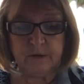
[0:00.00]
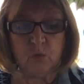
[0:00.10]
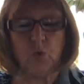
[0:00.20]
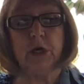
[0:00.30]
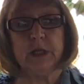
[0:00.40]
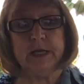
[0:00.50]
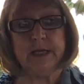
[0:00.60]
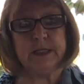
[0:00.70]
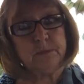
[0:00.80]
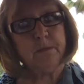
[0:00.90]
Really,
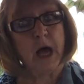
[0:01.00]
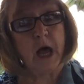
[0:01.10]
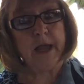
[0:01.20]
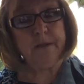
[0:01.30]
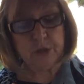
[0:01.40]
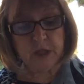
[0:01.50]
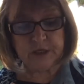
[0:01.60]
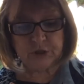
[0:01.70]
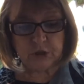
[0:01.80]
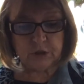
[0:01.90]
it's my
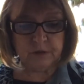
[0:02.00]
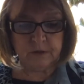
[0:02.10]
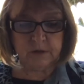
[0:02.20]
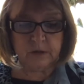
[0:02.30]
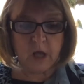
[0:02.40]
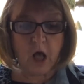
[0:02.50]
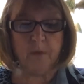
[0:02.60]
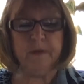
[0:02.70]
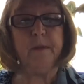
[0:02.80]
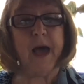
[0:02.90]
pleasure.
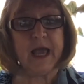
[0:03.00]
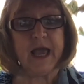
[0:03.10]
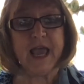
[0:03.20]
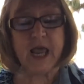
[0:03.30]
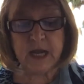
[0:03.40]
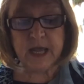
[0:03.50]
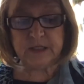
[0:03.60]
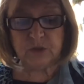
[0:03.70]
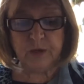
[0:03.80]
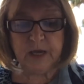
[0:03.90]
I'll be back again
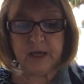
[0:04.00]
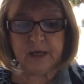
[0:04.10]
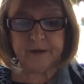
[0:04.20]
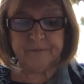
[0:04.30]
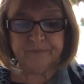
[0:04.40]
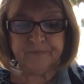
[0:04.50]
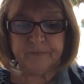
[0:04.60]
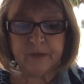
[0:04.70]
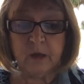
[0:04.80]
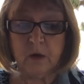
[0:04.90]
next week.
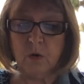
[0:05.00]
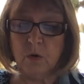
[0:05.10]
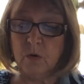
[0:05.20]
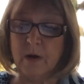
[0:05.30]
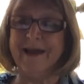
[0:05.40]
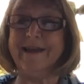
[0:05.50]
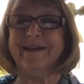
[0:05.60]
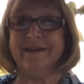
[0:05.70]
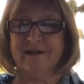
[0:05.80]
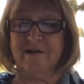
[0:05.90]
Oh, I
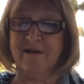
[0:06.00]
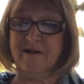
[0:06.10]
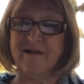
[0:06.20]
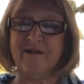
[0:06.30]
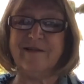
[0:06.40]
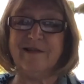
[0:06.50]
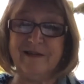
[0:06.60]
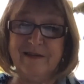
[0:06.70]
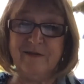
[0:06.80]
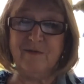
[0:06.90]
can
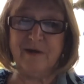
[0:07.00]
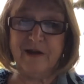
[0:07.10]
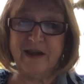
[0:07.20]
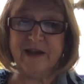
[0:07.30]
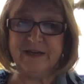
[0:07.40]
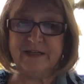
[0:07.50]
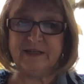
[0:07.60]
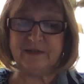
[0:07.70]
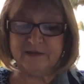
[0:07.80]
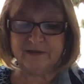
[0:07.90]
hardly
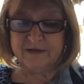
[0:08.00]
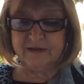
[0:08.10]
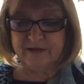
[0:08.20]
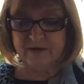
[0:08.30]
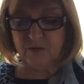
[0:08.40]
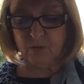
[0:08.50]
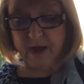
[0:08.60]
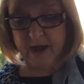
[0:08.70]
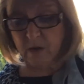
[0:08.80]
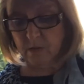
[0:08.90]
wait.
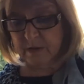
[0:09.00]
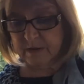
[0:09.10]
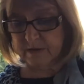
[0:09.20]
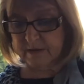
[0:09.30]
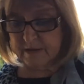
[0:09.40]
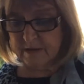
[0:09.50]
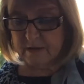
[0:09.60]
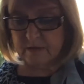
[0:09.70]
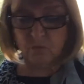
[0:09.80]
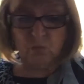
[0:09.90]
Wow.
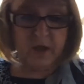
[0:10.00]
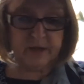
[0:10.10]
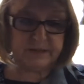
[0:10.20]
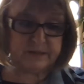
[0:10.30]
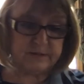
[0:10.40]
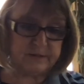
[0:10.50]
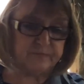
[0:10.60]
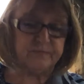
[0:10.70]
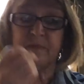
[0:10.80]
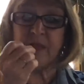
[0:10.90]
What?
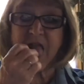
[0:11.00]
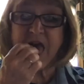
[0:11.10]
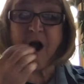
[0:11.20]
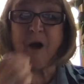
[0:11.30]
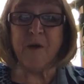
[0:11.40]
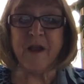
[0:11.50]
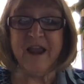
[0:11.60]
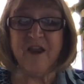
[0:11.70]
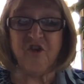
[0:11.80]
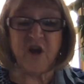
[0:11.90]
I'm going to
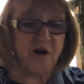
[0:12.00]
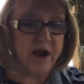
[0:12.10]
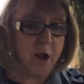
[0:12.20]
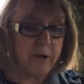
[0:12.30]
eat Jerry.